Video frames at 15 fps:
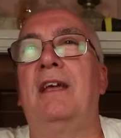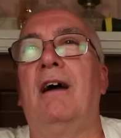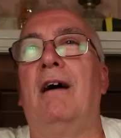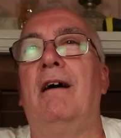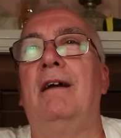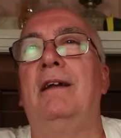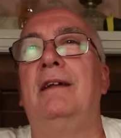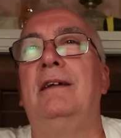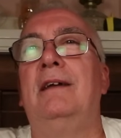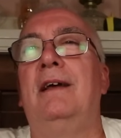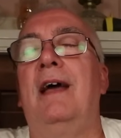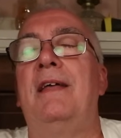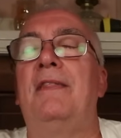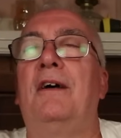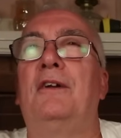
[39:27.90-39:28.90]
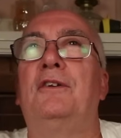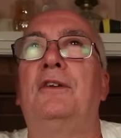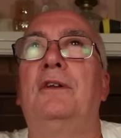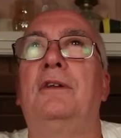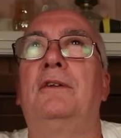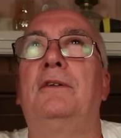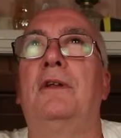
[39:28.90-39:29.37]
card, and then
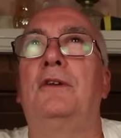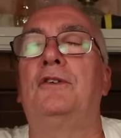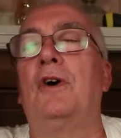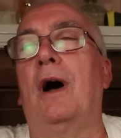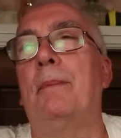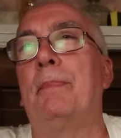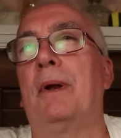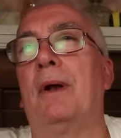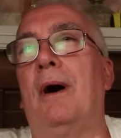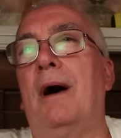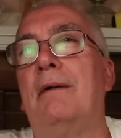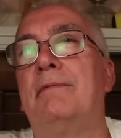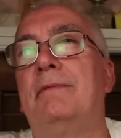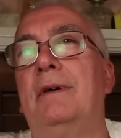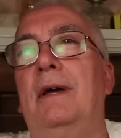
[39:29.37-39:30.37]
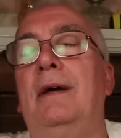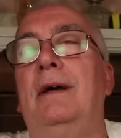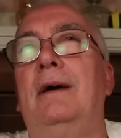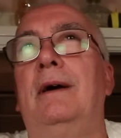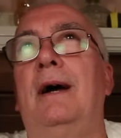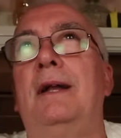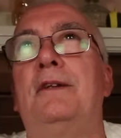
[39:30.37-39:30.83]
to top it off,
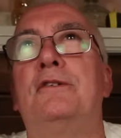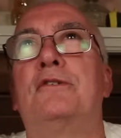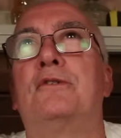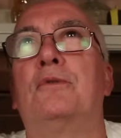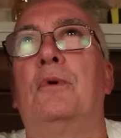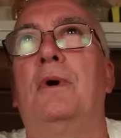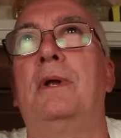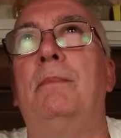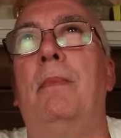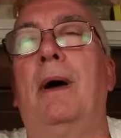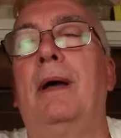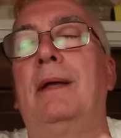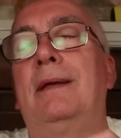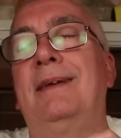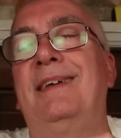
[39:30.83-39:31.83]
I destroyed my